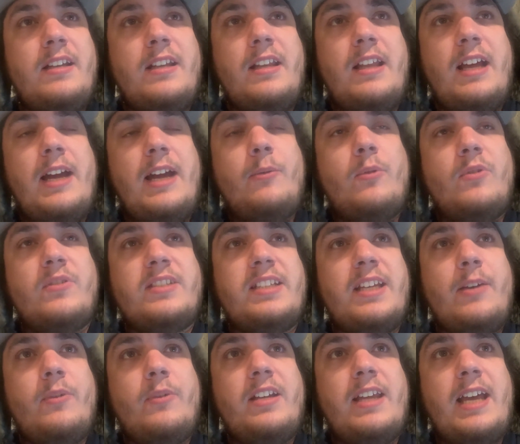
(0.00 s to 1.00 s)
I won't
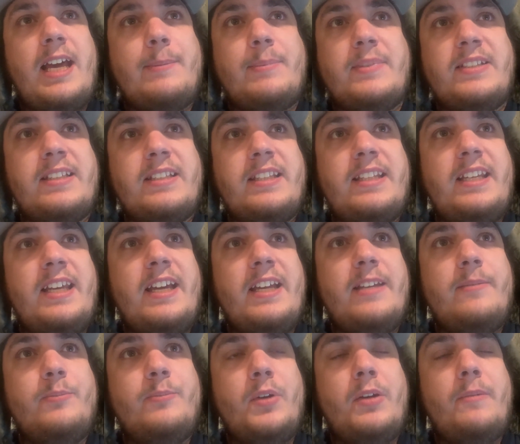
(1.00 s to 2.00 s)
say what happens at the
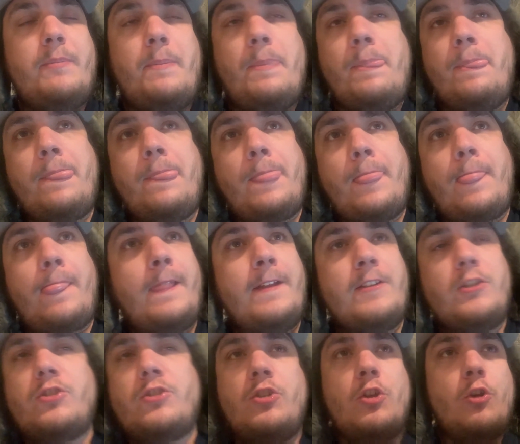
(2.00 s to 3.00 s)
end, but
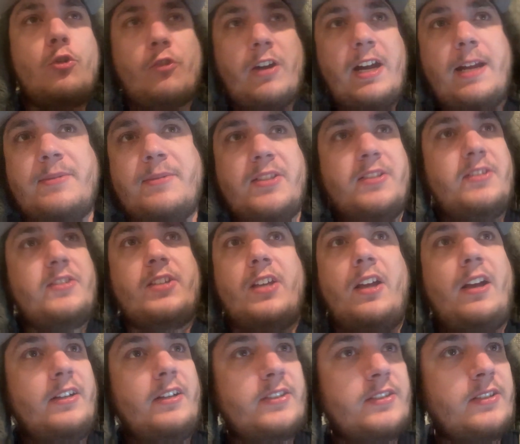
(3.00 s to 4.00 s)
just know Cranston
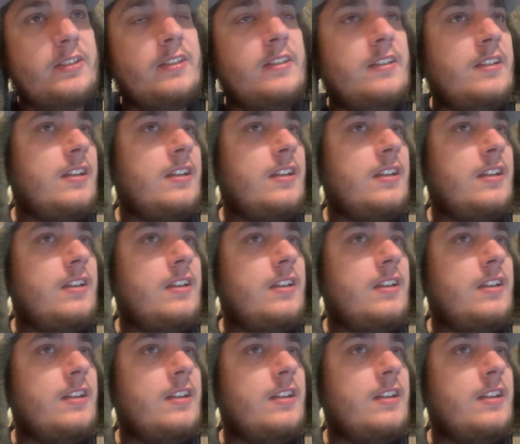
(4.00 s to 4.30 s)
sucks.